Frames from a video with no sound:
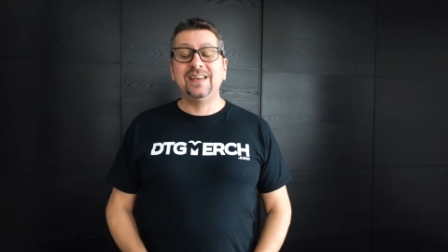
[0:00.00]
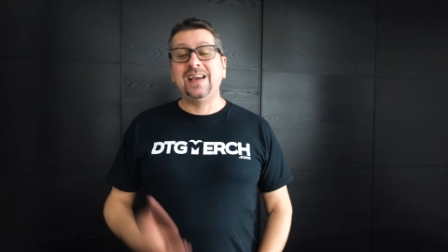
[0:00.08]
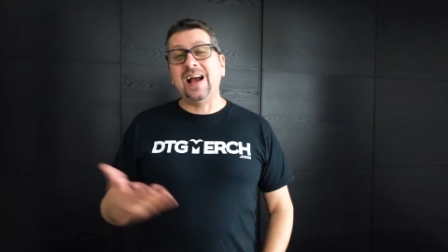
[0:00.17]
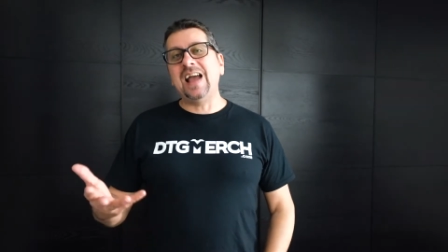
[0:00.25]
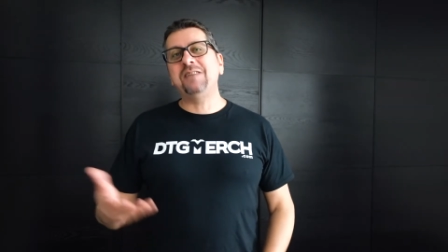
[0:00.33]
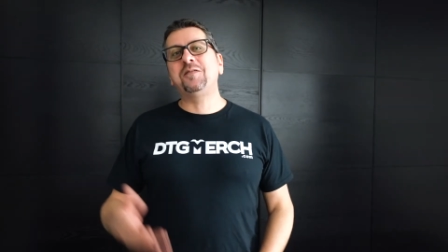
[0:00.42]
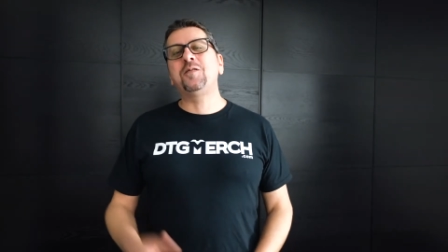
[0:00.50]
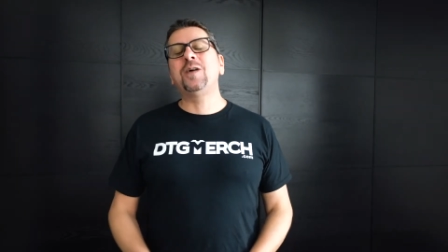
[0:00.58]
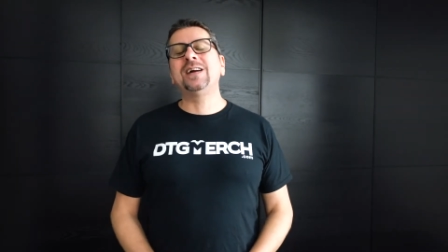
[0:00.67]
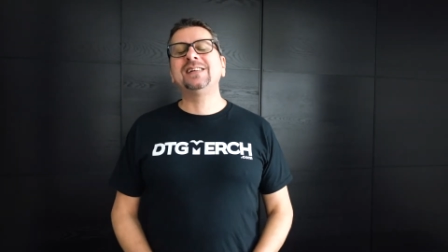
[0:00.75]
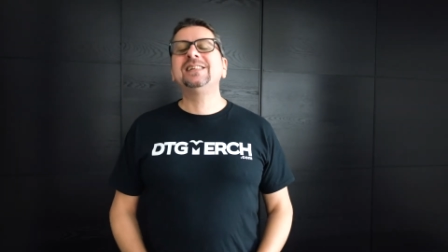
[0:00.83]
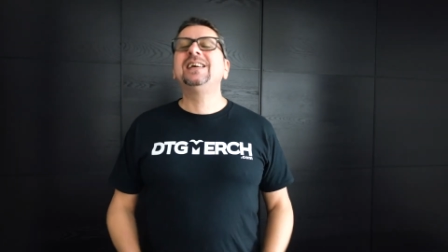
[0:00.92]
Hi
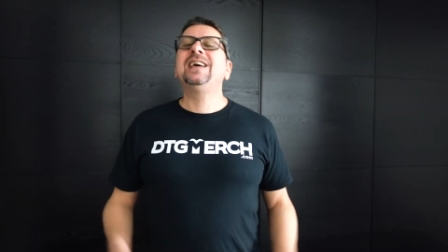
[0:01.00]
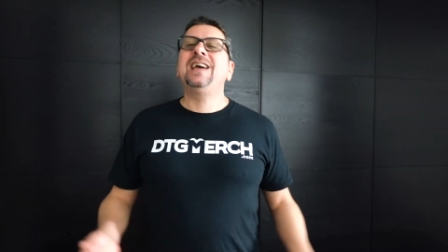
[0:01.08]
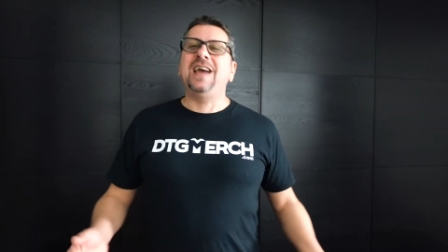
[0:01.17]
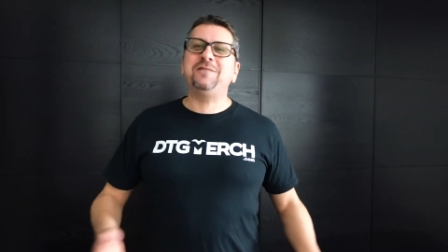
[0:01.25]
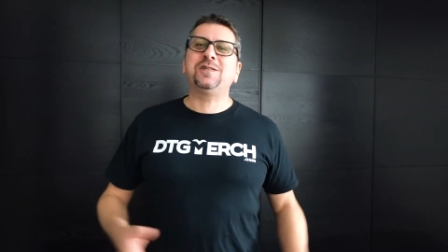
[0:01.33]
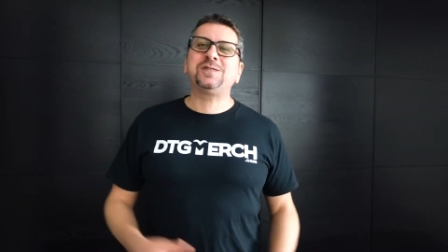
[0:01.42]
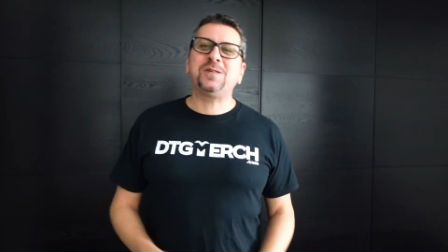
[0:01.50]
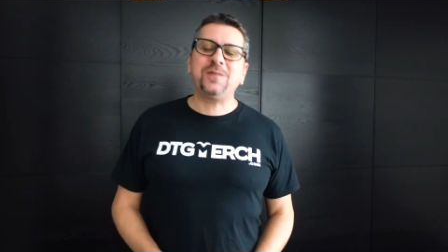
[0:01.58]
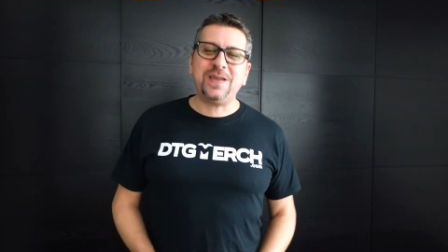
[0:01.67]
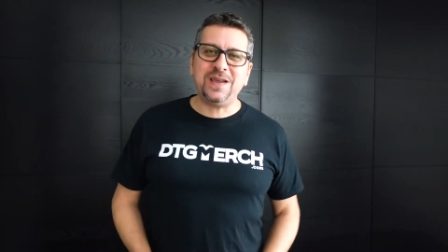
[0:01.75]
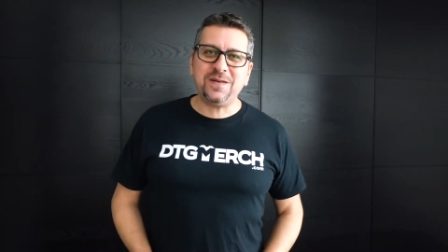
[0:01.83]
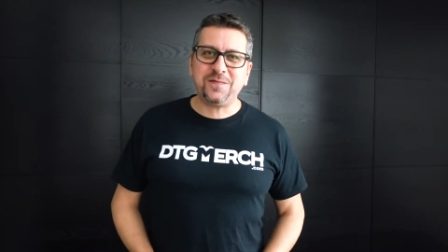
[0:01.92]
everyone, Everson
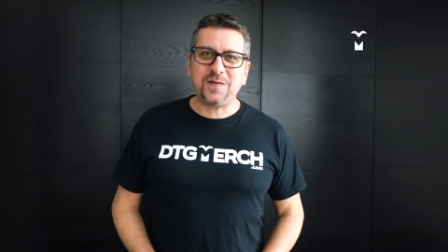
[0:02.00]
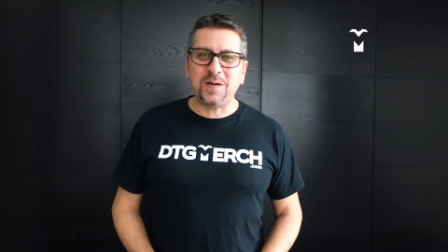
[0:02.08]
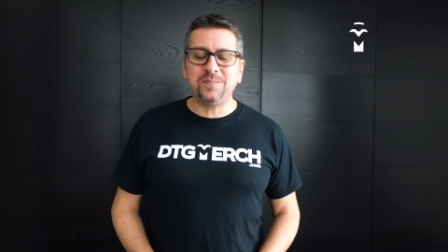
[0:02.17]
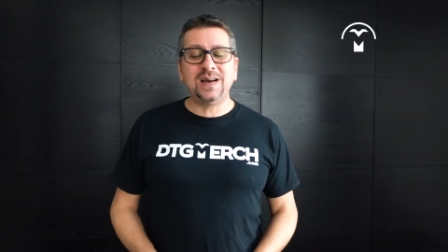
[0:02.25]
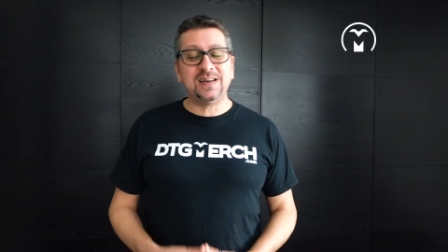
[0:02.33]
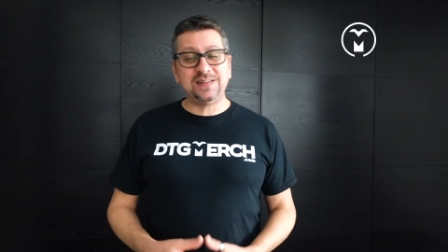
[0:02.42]
here from uh,